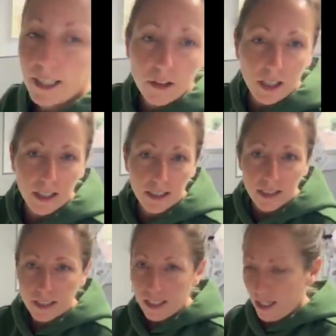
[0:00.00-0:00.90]
pie
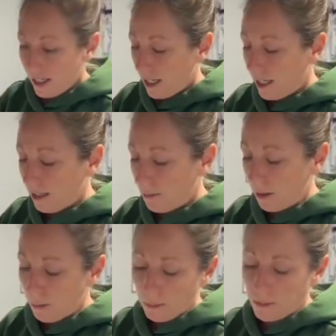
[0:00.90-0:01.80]
crust.
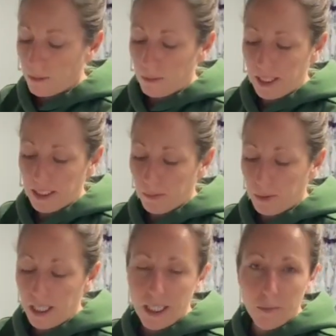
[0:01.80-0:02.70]
I'll probably make some
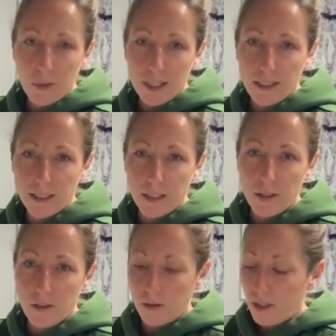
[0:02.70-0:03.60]
banana bread
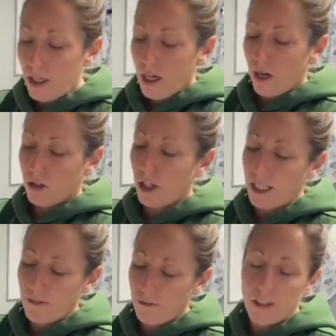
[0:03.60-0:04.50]
soon. I'll
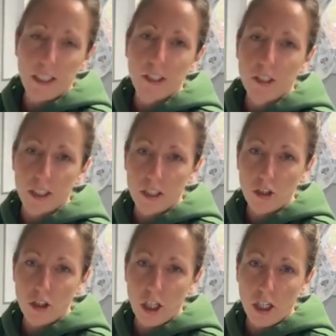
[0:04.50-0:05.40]
try and finish
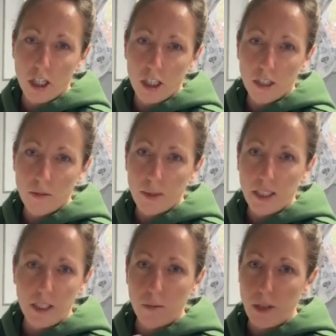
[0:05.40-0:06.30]
this jar
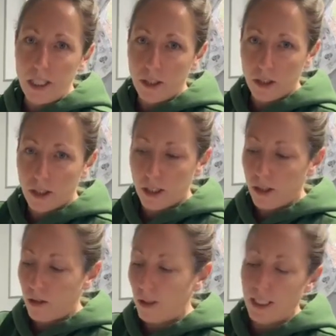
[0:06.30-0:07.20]
within a week or
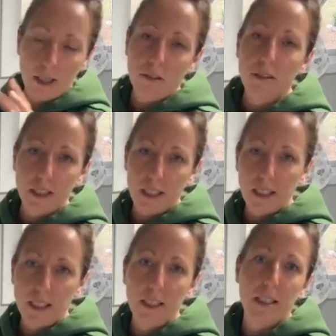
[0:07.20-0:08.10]
so, and then I'll clean
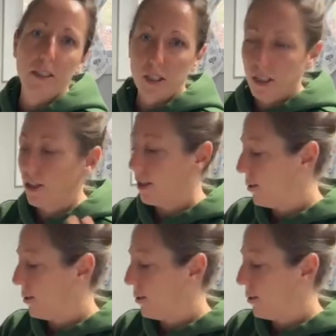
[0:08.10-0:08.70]
it and then just